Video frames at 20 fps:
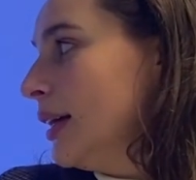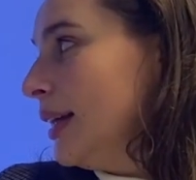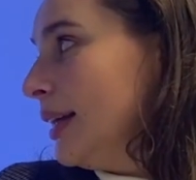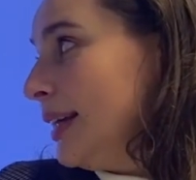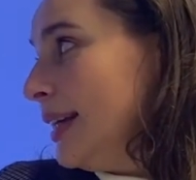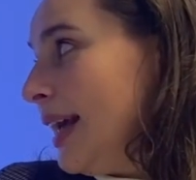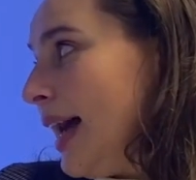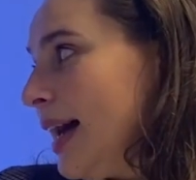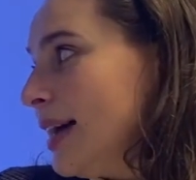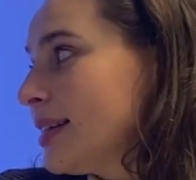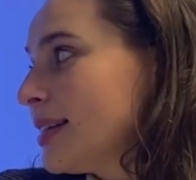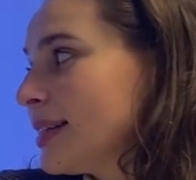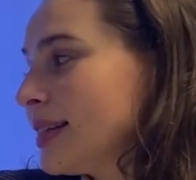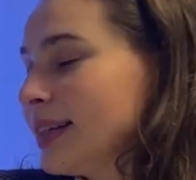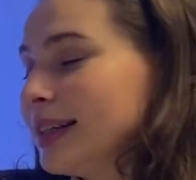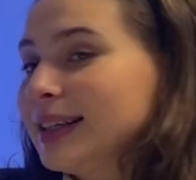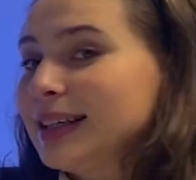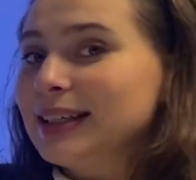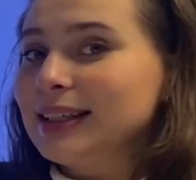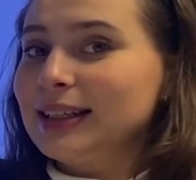
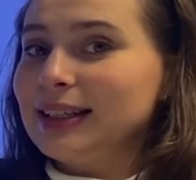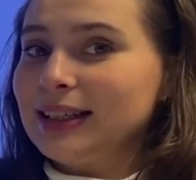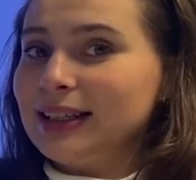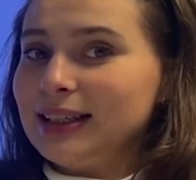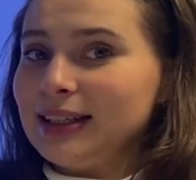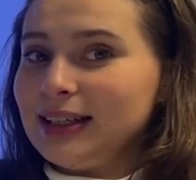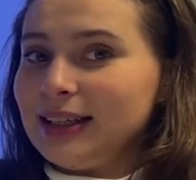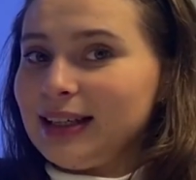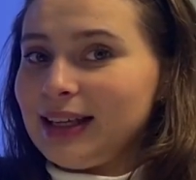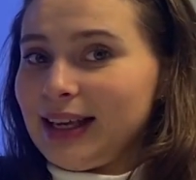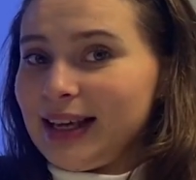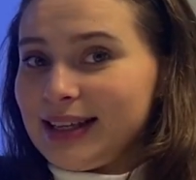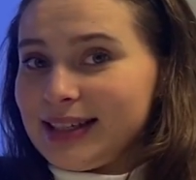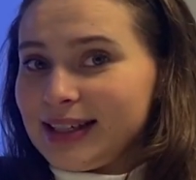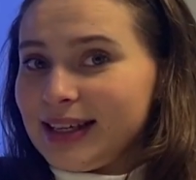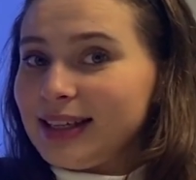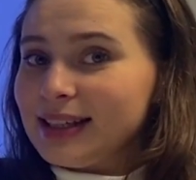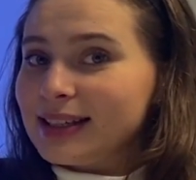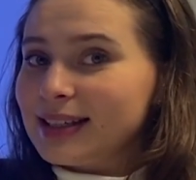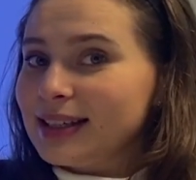Jest, is
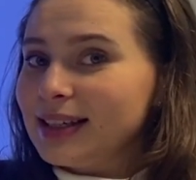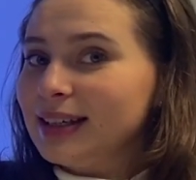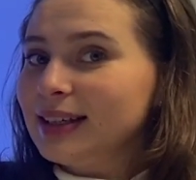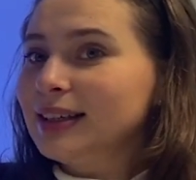it?